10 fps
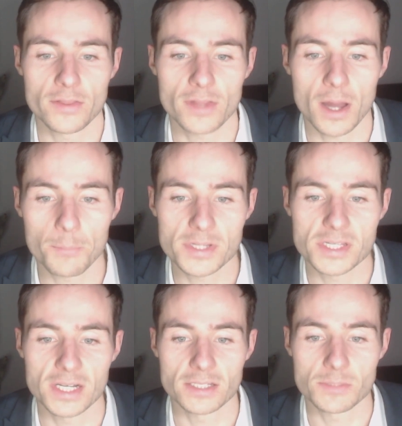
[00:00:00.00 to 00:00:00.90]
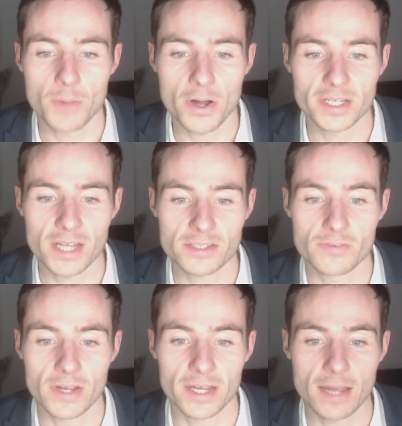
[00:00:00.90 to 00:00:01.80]
Unprecedented market
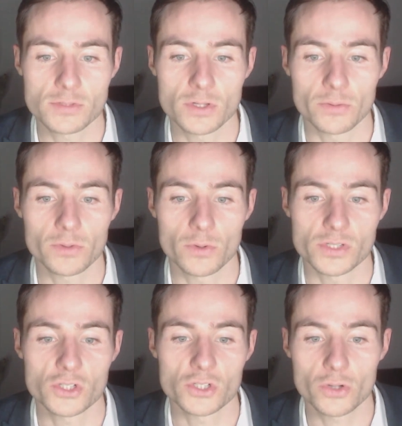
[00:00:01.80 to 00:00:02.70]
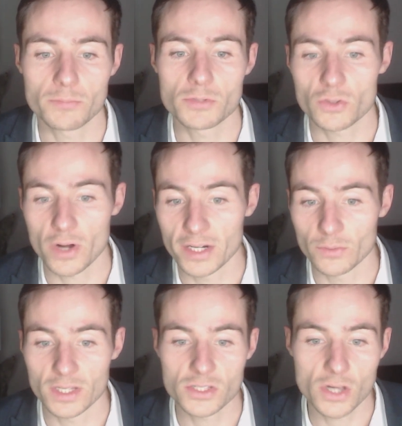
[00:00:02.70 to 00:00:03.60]
activity in GameStop caused extreme strain
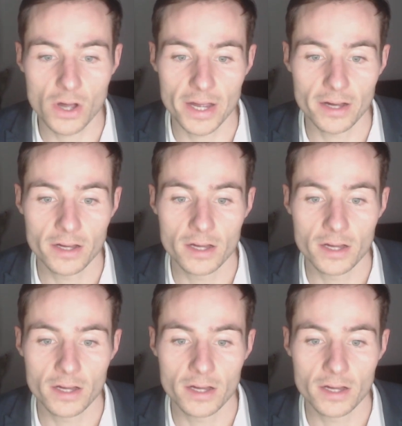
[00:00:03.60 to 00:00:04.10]
on the entire